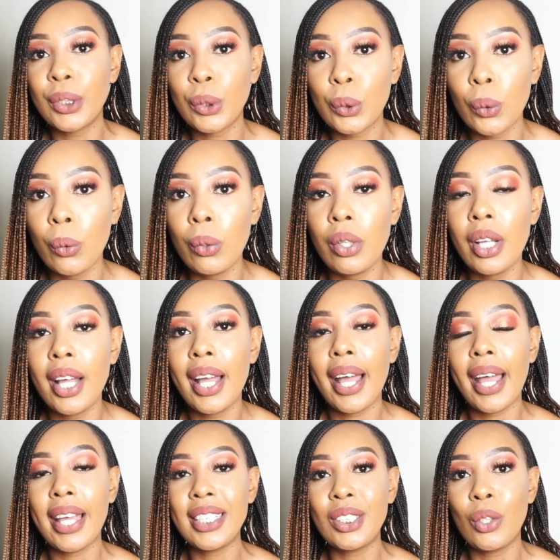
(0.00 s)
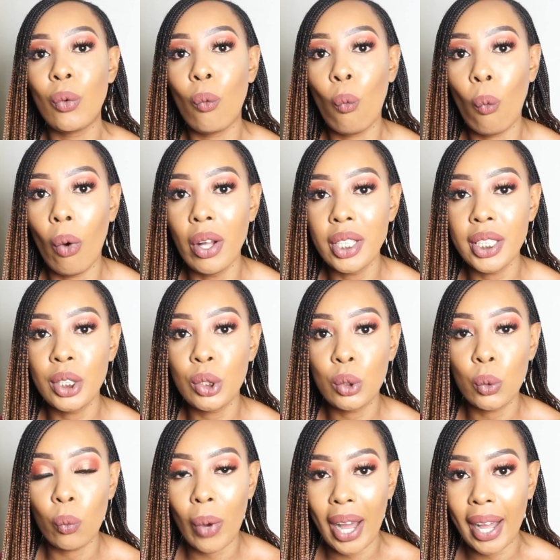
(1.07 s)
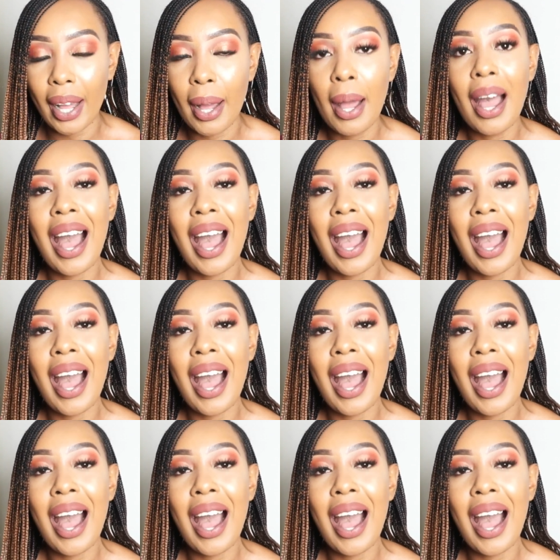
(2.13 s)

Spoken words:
soon as you want it to work.